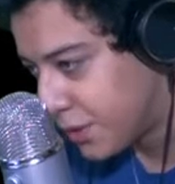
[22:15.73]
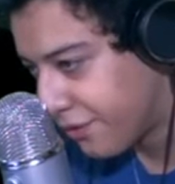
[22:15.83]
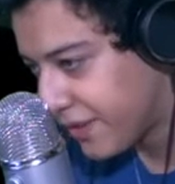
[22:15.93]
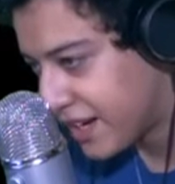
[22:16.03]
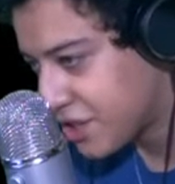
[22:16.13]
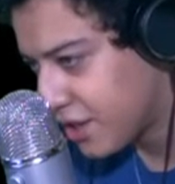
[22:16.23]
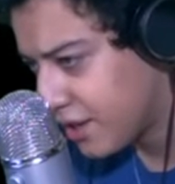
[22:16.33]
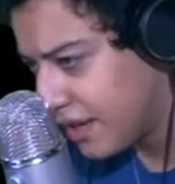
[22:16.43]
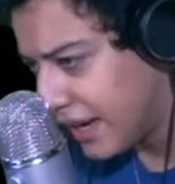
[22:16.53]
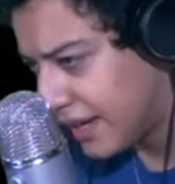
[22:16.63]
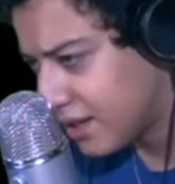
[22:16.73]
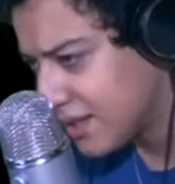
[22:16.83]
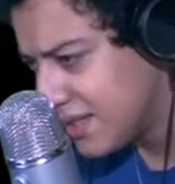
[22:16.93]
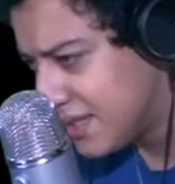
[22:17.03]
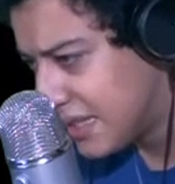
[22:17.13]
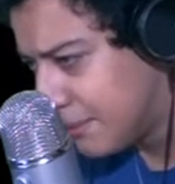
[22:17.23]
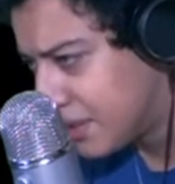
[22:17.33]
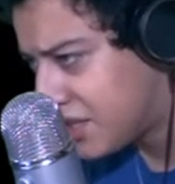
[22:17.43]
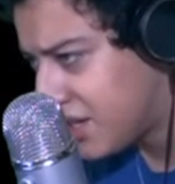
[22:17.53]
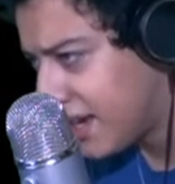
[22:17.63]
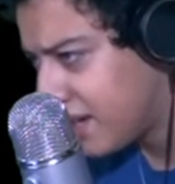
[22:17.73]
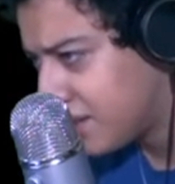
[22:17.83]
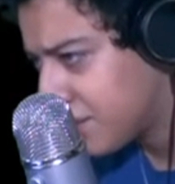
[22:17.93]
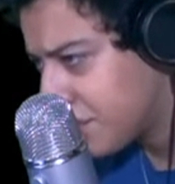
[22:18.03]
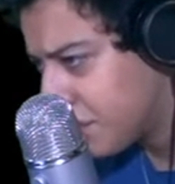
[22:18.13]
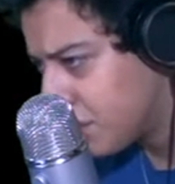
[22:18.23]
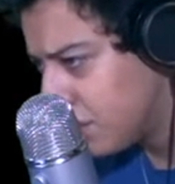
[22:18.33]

reflection. It doesn't seem to change.